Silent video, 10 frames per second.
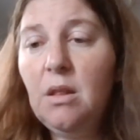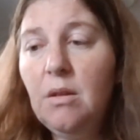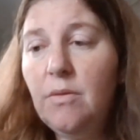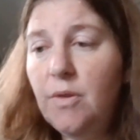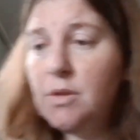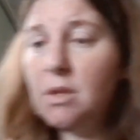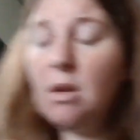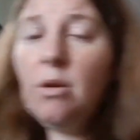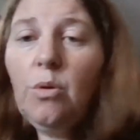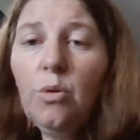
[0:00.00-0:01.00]
the first
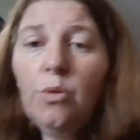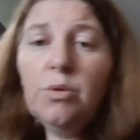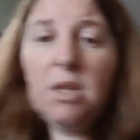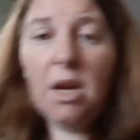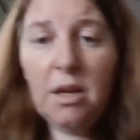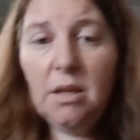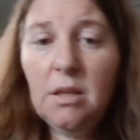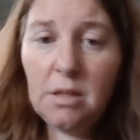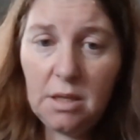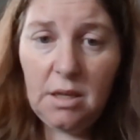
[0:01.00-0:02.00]
lot of haul started
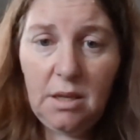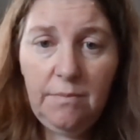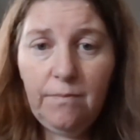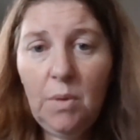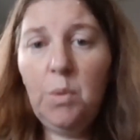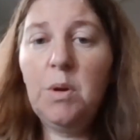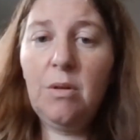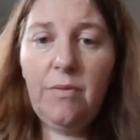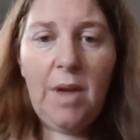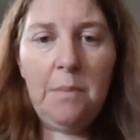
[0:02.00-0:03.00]
in Sydney. We went
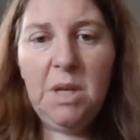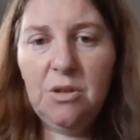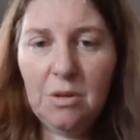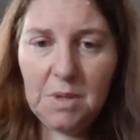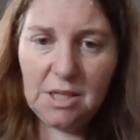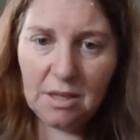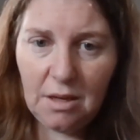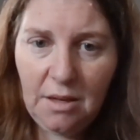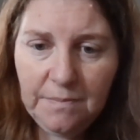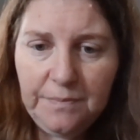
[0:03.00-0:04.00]
on a family trip to
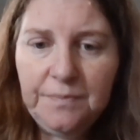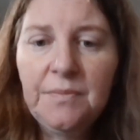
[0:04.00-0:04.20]
Sydney.